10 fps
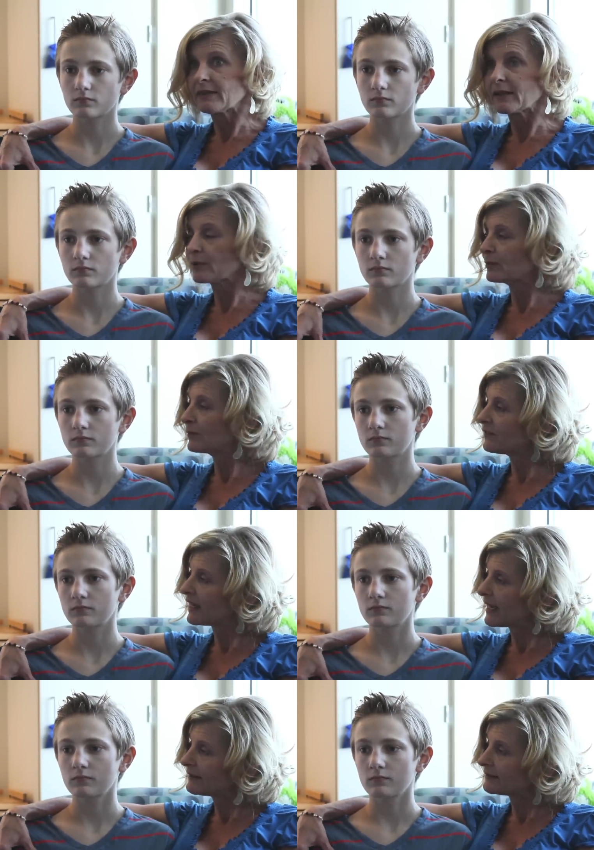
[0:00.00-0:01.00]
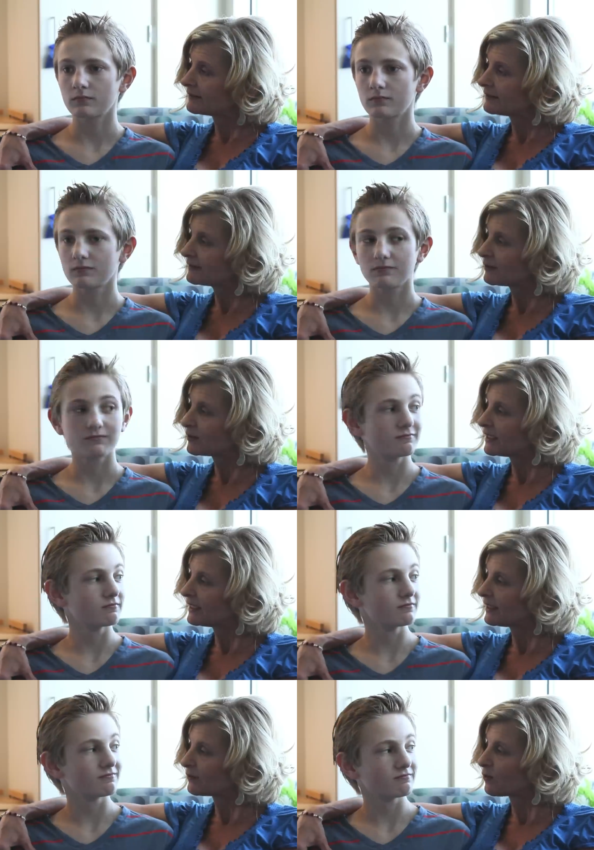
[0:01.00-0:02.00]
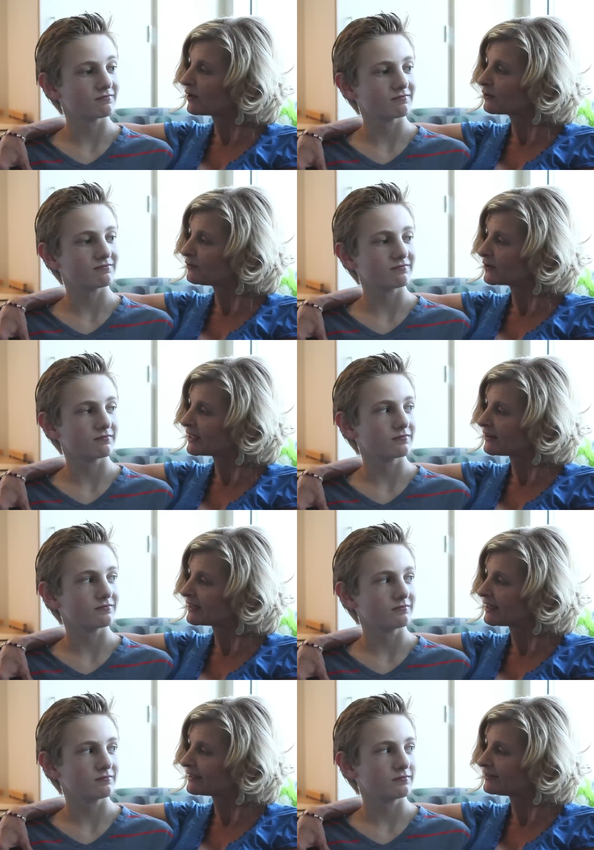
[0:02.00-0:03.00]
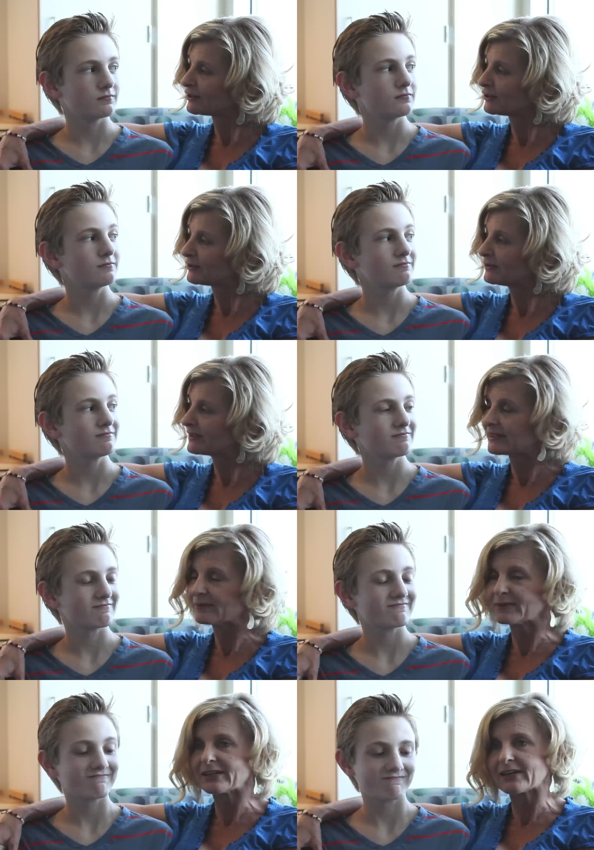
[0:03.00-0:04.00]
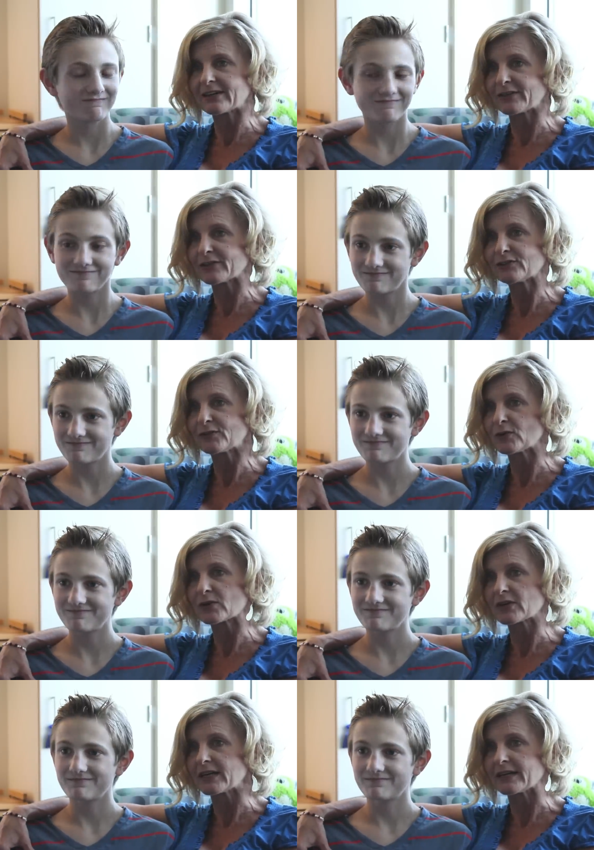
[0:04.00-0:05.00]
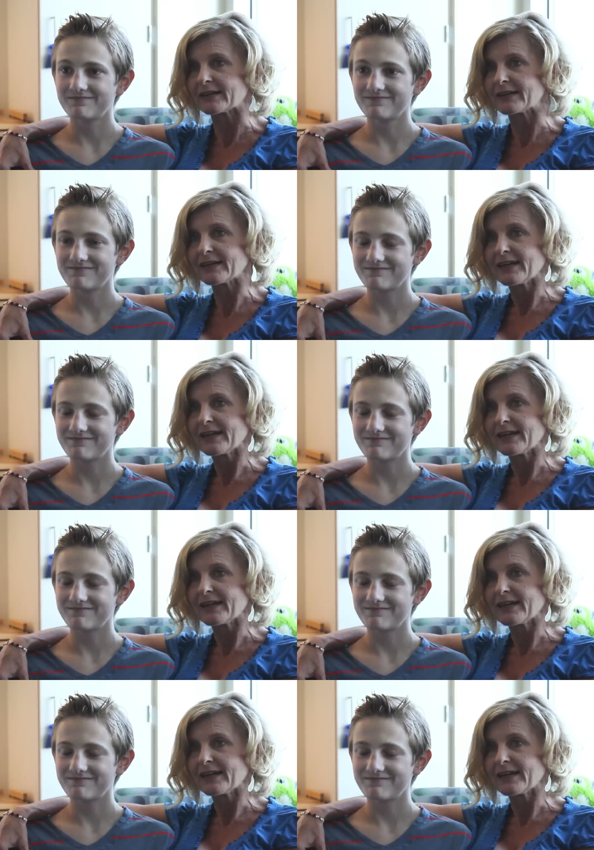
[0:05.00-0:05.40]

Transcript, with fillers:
Speaker 1: they removed that, and we had wonderful care in the ICU, and then we got on this floor and